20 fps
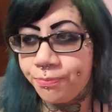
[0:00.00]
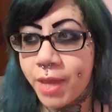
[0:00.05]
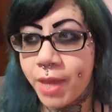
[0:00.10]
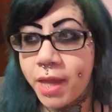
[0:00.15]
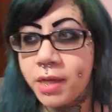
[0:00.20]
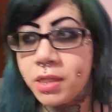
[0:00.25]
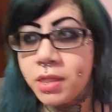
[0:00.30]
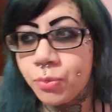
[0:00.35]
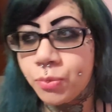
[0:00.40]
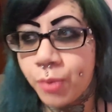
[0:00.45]

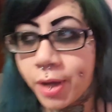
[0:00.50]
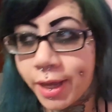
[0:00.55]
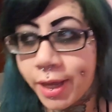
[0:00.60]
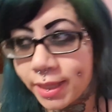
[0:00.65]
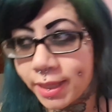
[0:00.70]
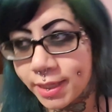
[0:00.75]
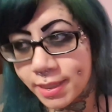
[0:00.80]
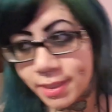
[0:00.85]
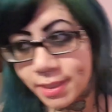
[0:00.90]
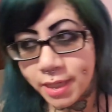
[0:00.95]
That is
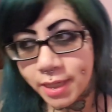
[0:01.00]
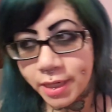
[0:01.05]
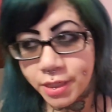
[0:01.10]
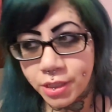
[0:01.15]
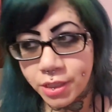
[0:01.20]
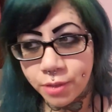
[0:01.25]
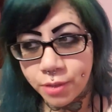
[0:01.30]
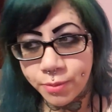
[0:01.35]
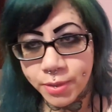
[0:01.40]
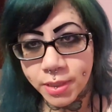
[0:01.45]
why this
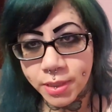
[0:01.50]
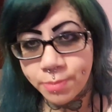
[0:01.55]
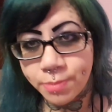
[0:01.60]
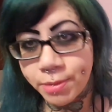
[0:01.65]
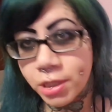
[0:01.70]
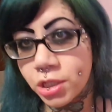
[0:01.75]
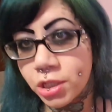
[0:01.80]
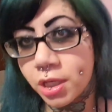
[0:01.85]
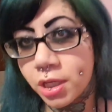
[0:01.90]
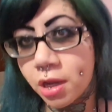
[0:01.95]
tattoo was
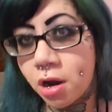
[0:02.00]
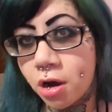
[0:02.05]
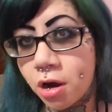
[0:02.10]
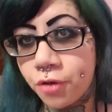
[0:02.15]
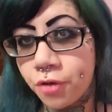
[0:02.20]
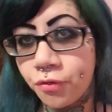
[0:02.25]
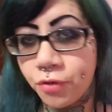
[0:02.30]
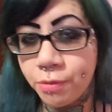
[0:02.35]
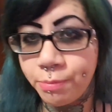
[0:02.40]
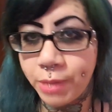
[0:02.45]
especially
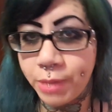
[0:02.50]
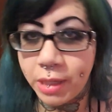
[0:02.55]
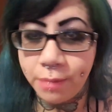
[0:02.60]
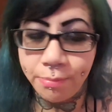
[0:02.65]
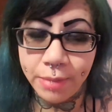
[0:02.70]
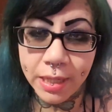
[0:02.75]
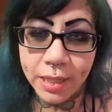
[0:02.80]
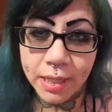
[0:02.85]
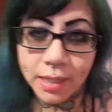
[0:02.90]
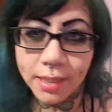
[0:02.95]
hard for
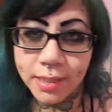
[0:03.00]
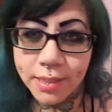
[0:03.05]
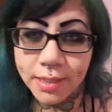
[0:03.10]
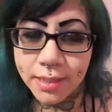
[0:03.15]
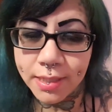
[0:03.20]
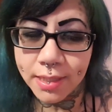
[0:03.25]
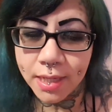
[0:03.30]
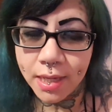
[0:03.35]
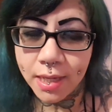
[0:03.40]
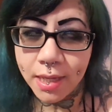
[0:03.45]
me,
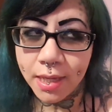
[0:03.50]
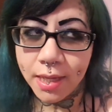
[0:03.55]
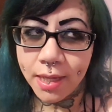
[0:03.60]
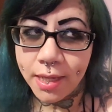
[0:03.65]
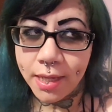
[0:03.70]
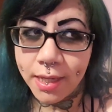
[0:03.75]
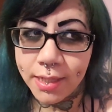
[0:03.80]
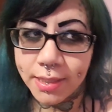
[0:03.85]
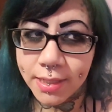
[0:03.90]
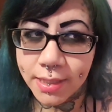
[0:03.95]
because
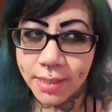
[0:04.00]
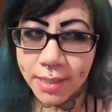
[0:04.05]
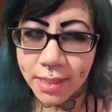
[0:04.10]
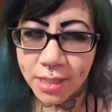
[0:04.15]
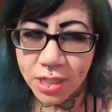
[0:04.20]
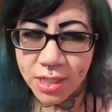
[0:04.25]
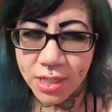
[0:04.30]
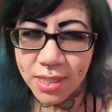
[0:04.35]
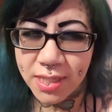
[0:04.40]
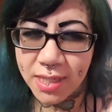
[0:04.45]
it's in
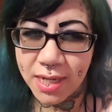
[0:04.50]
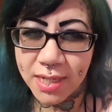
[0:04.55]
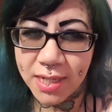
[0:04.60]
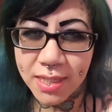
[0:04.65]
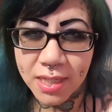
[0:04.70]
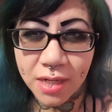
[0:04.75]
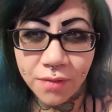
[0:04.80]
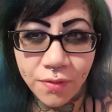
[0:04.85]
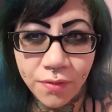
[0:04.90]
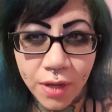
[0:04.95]
such a
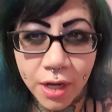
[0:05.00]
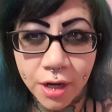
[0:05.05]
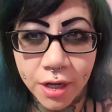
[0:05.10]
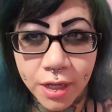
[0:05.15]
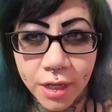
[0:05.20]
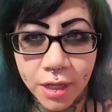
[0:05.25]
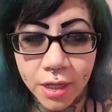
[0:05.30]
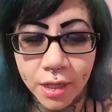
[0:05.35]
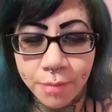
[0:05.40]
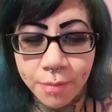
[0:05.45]
sensitive
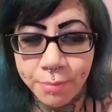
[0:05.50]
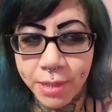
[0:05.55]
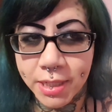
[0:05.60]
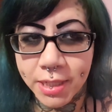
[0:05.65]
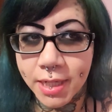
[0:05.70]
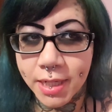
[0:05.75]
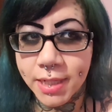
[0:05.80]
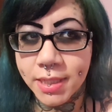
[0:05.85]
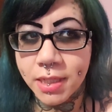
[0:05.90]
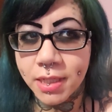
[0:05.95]
area. And by
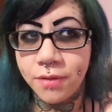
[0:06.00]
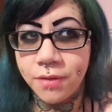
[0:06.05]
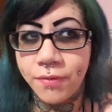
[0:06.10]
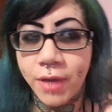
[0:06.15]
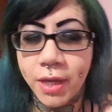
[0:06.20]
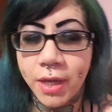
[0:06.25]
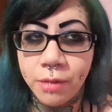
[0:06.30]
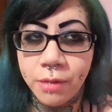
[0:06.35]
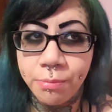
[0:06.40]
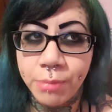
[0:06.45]
sensitive,
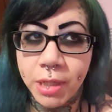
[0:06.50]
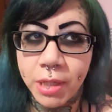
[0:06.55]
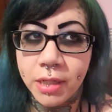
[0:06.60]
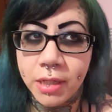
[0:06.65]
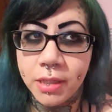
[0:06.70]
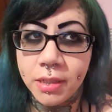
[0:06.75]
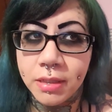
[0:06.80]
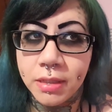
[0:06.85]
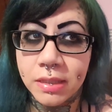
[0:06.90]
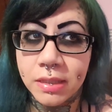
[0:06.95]
I don't
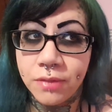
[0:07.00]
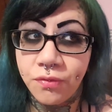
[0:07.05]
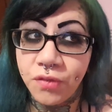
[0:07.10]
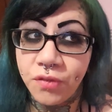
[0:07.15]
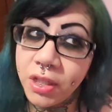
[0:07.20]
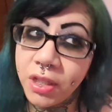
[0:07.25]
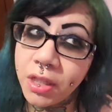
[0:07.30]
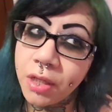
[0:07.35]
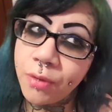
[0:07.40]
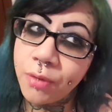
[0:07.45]
mean
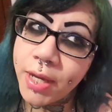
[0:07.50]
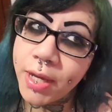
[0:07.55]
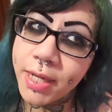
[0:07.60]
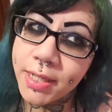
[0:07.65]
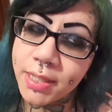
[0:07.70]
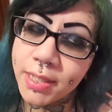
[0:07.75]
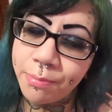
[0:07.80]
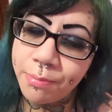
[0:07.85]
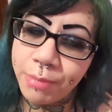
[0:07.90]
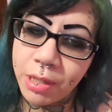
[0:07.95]
feeling
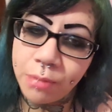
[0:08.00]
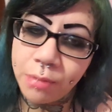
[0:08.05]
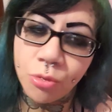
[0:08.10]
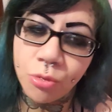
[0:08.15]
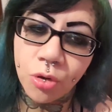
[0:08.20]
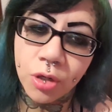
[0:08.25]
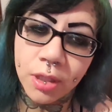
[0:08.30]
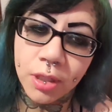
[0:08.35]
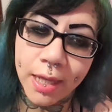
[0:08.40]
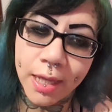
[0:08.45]
wise, I mean
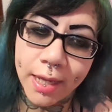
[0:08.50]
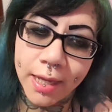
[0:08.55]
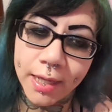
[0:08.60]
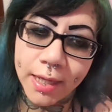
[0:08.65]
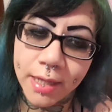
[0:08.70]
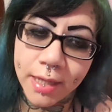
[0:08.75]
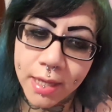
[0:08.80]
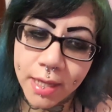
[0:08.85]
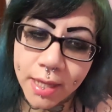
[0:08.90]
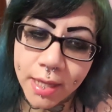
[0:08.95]
more
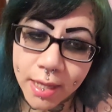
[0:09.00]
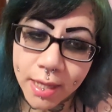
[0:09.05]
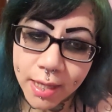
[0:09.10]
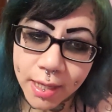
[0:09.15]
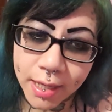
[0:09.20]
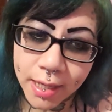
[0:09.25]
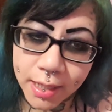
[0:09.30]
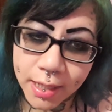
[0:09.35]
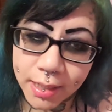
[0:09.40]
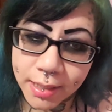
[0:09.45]
like
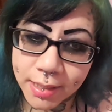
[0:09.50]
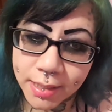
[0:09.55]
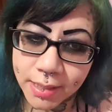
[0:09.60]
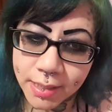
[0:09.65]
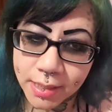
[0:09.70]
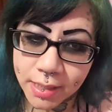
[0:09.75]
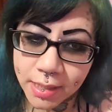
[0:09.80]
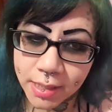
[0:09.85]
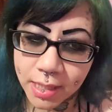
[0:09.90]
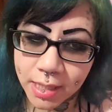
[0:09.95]
it
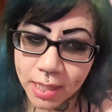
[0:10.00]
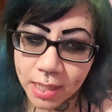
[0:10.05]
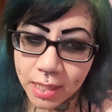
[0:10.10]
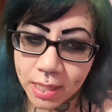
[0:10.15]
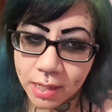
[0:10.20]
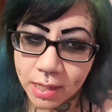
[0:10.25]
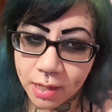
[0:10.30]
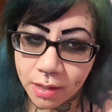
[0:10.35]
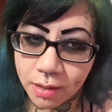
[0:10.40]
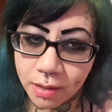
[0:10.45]
is
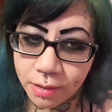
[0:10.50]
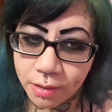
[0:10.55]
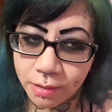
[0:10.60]
the